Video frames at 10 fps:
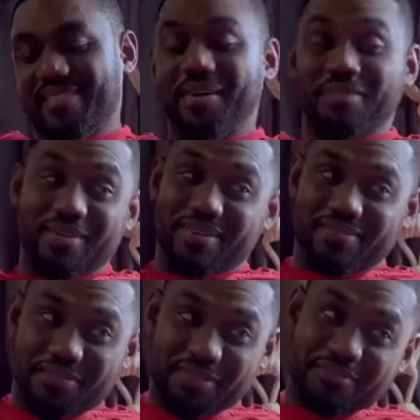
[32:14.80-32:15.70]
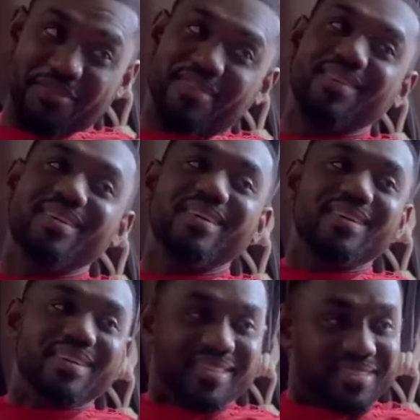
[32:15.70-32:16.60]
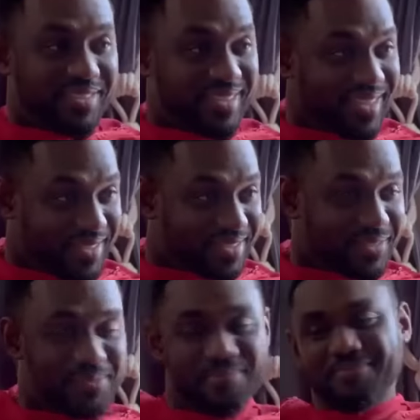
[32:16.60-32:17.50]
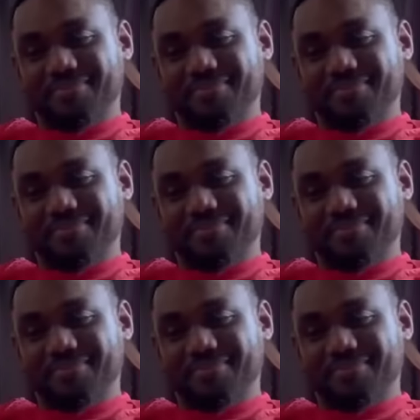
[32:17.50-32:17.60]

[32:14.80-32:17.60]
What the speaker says: Well, first of all, it's not a hassle.